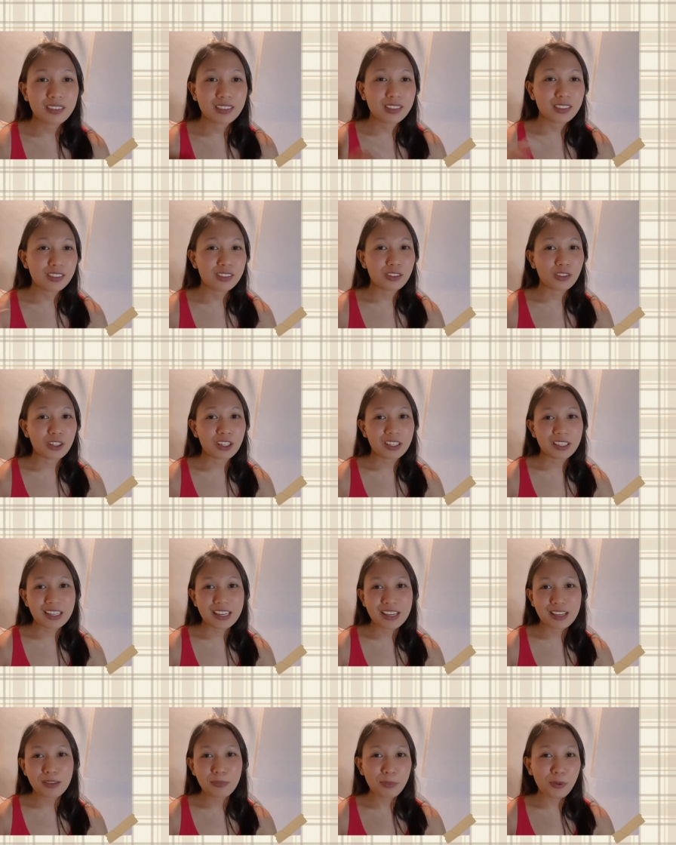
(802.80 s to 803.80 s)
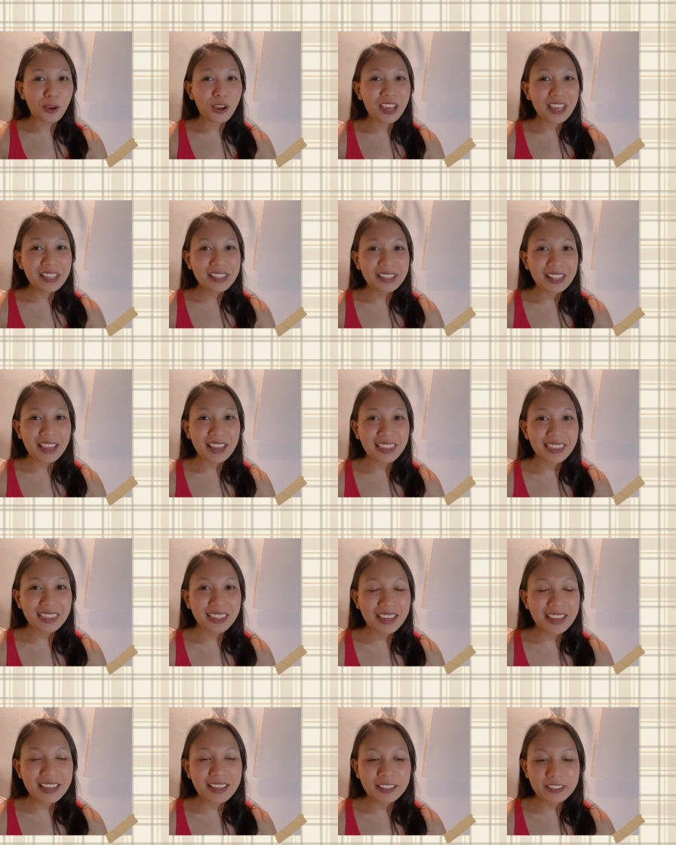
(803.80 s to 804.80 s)
starting point, I
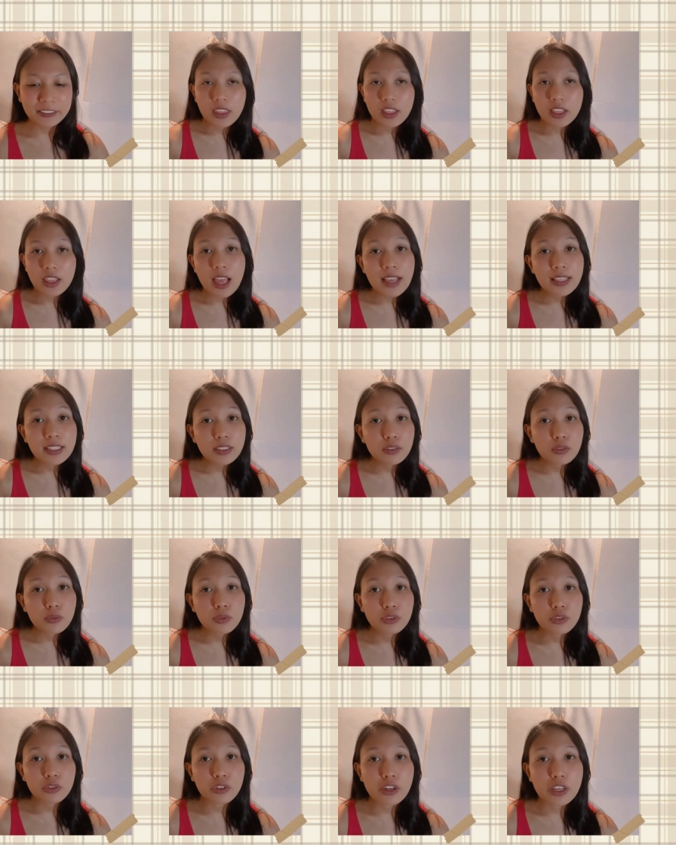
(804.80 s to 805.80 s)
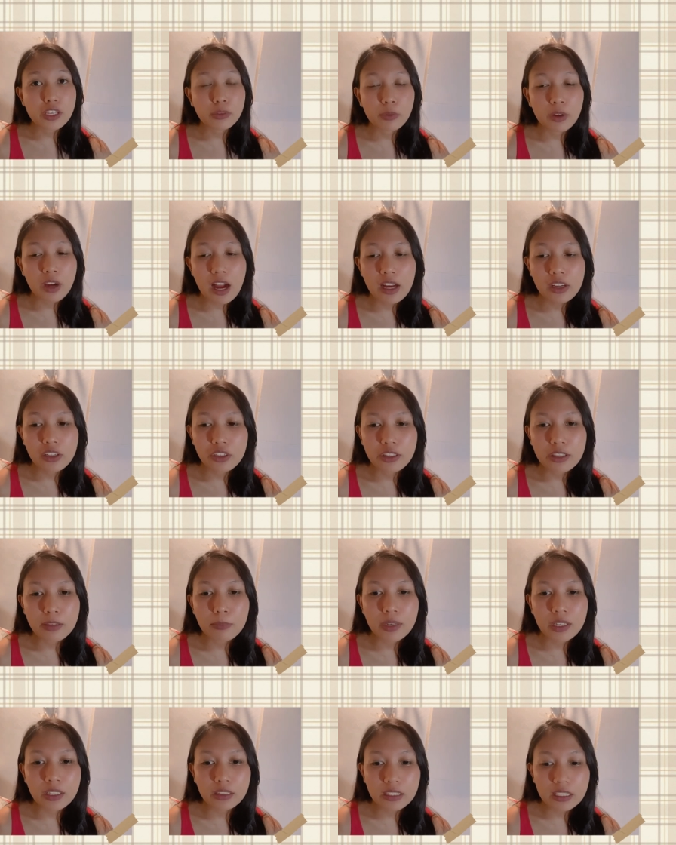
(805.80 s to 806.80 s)
think. The last two stories were actually
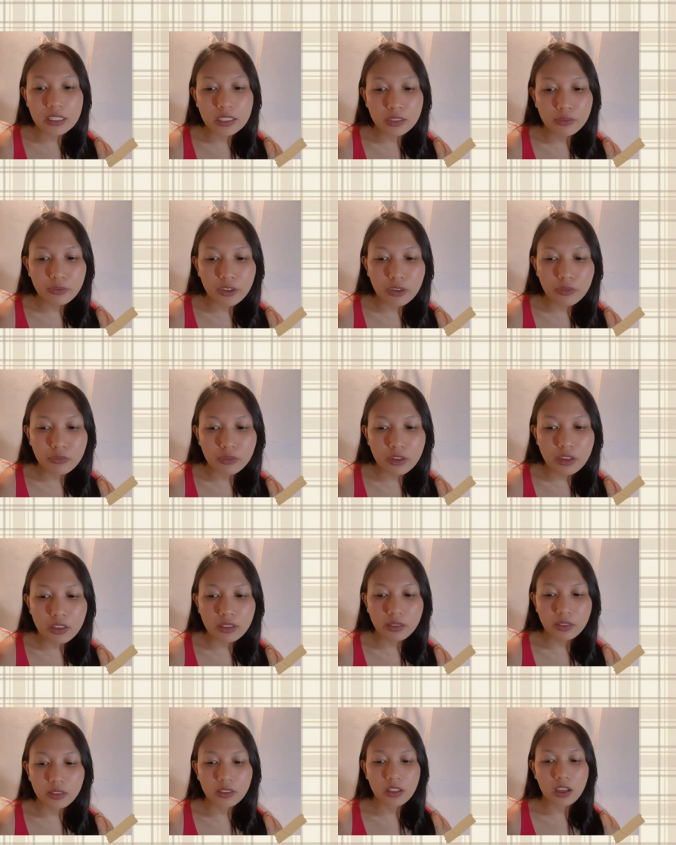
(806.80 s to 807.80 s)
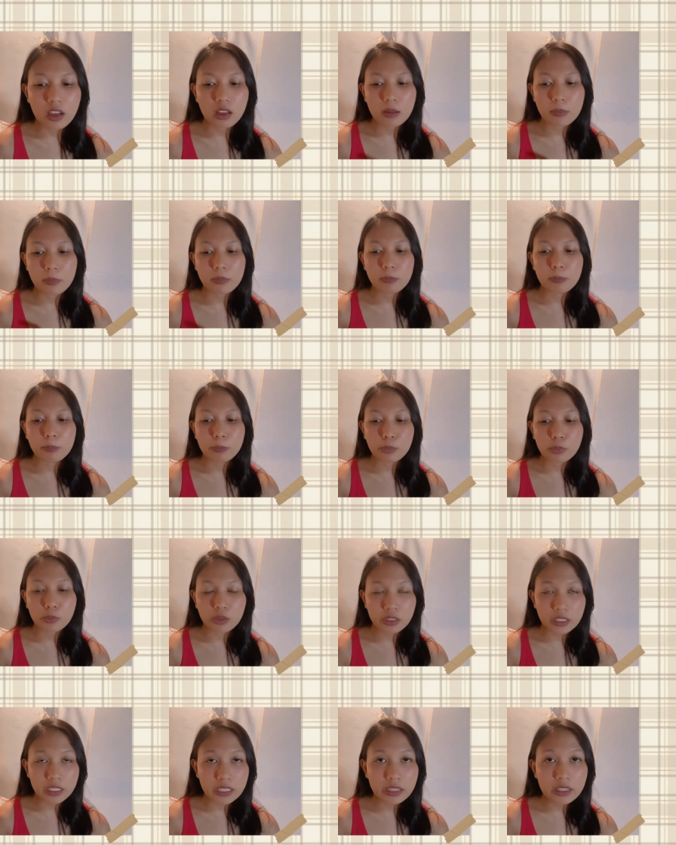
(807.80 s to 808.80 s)
my least favorite um,
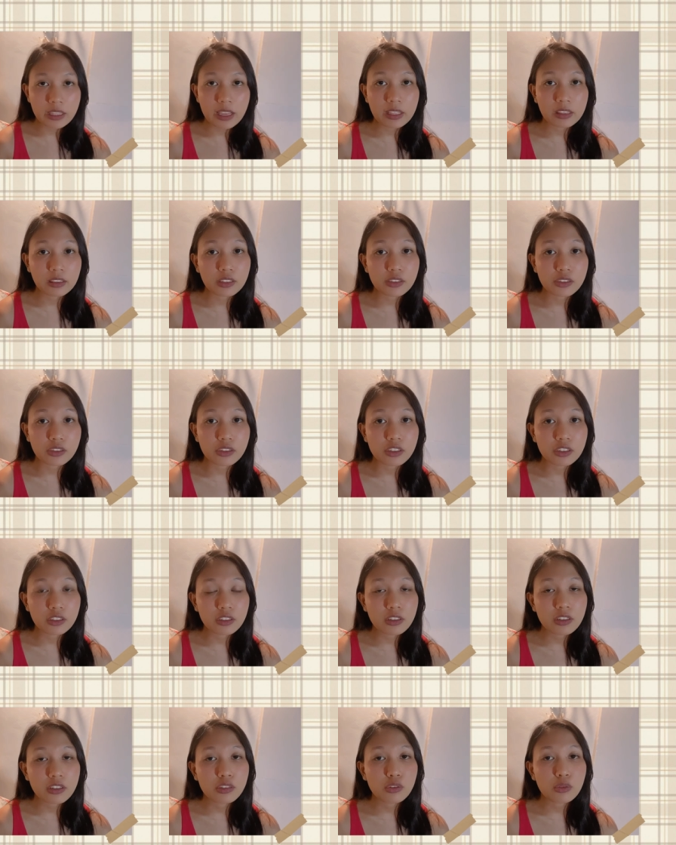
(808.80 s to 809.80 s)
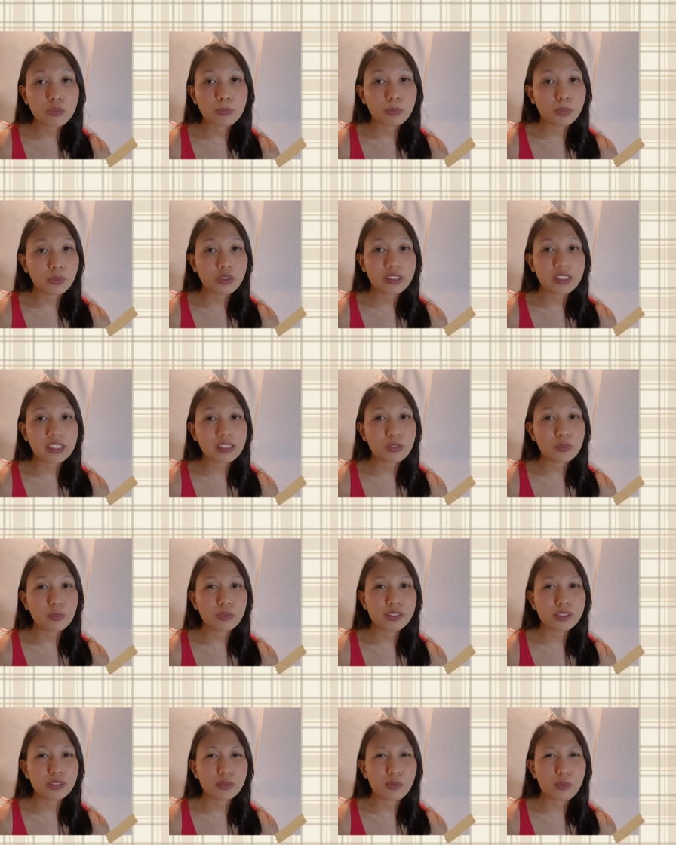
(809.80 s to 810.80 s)
bullied and deserter. So bullied
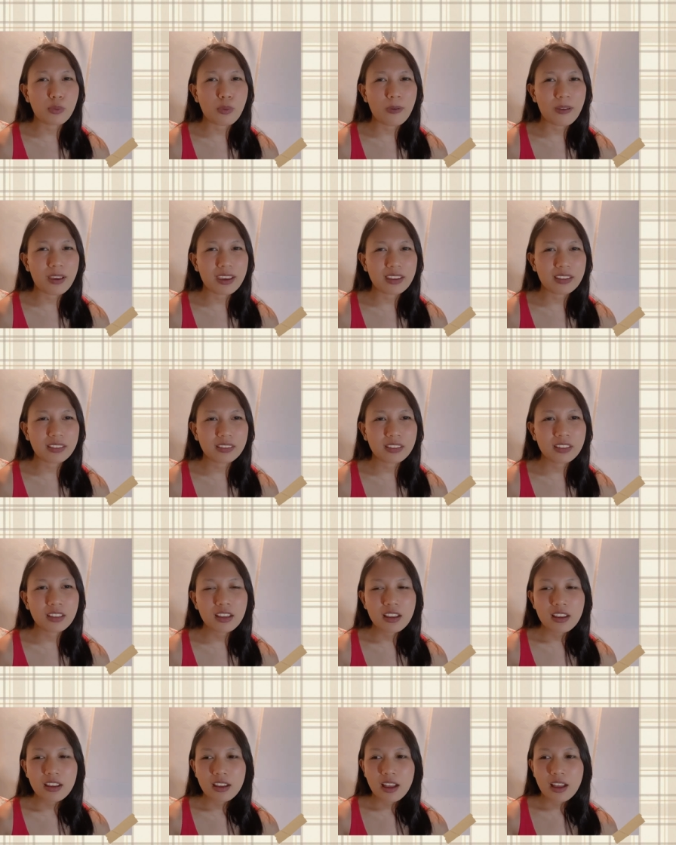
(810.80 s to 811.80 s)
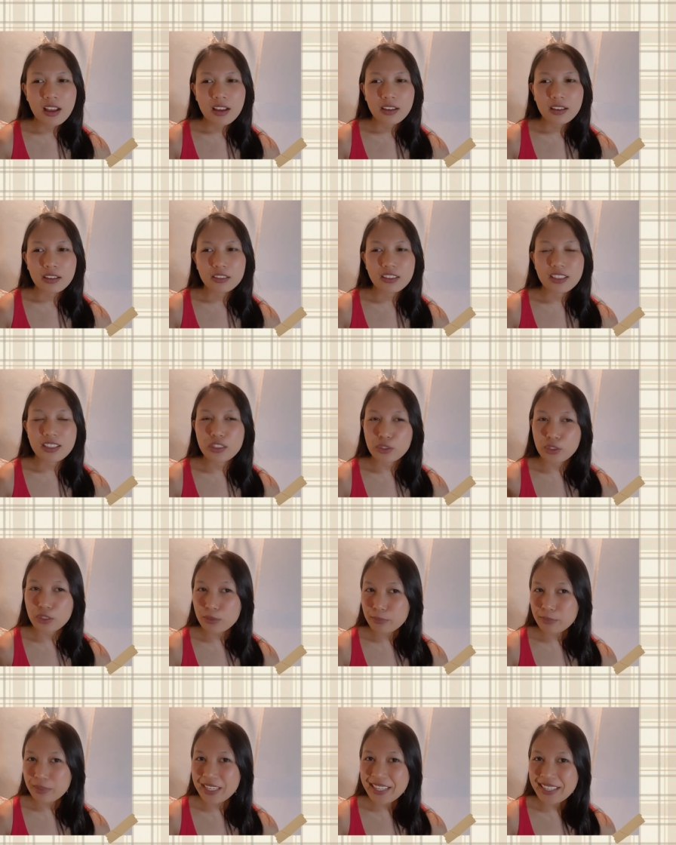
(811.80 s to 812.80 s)
was quite
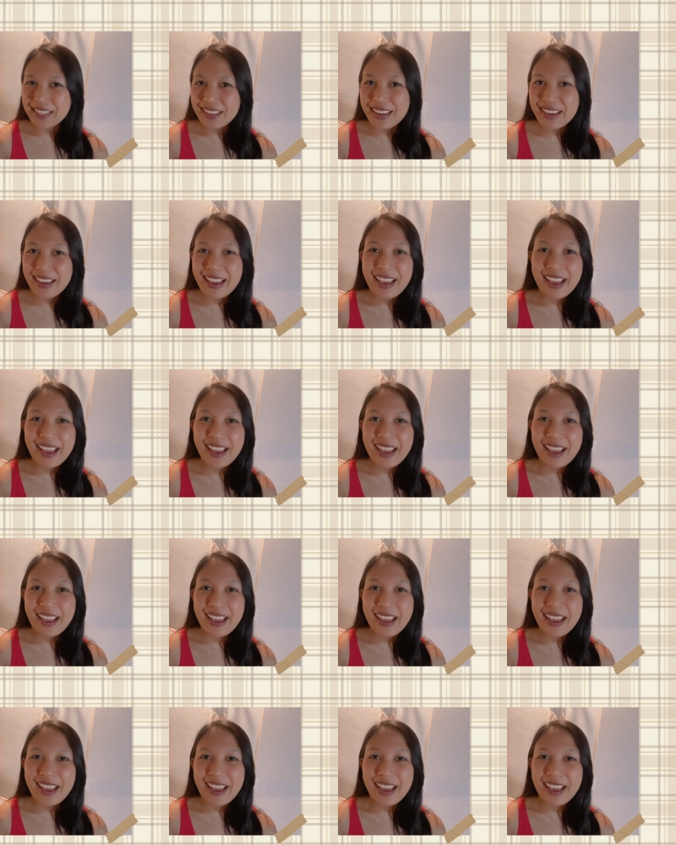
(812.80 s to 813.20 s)
disturbing